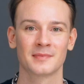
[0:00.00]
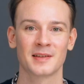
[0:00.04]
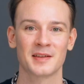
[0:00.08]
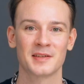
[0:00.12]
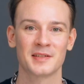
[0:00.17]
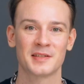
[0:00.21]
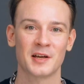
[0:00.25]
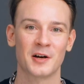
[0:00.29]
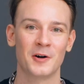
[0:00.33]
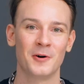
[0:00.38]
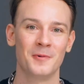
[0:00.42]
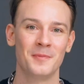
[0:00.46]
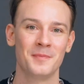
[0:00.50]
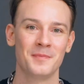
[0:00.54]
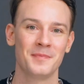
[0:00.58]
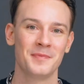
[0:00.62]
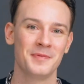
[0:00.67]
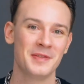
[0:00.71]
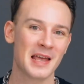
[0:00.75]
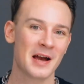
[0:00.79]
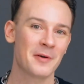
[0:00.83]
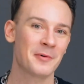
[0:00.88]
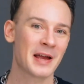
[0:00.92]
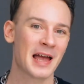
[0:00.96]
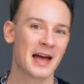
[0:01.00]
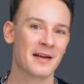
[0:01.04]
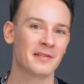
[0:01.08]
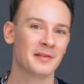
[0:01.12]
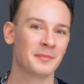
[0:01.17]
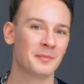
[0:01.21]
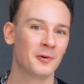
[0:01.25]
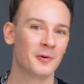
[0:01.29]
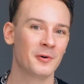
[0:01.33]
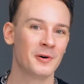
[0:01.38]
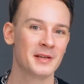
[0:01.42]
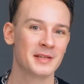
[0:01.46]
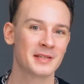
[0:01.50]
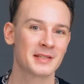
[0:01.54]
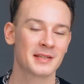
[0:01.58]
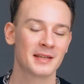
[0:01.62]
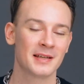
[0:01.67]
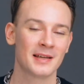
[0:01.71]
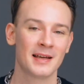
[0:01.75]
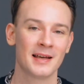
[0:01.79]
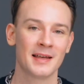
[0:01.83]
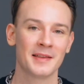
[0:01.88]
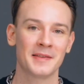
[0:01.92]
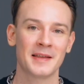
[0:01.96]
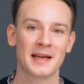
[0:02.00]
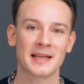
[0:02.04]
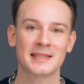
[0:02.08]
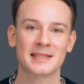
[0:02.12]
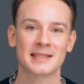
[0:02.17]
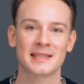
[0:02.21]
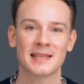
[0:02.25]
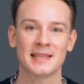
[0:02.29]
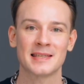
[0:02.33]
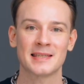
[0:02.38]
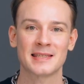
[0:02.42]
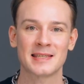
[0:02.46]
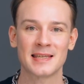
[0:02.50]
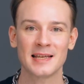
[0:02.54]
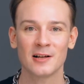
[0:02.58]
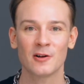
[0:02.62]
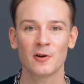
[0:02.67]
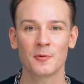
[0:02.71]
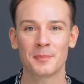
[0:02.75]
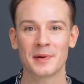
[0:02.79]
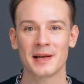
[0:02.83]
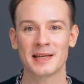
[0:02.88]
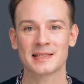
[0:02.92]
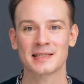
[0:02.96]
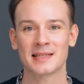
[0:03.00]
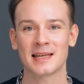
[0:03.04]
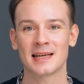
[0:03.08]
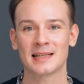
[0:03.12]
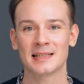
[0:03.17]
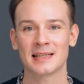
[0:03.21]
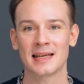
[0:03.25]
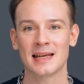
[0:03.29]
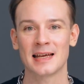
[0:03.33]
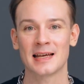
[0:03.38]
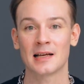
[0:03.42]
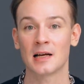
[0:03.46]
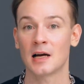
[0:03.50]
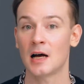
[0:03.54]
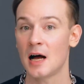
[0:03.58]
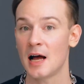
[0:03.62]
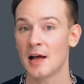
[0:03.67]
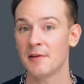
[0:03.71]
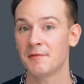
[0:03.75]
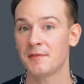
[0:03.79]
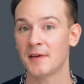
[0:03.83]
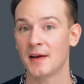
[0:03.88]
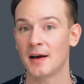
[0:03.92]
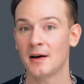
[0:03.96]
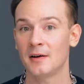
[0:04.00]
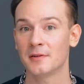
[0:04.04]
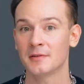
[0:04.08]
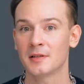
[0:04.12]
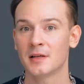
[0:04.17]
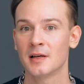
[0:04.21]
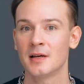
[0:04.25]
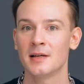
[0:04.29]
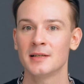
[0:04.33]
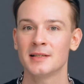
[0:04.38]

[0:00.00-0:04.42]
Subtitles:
So there we have it, boys. That's the single best technique I found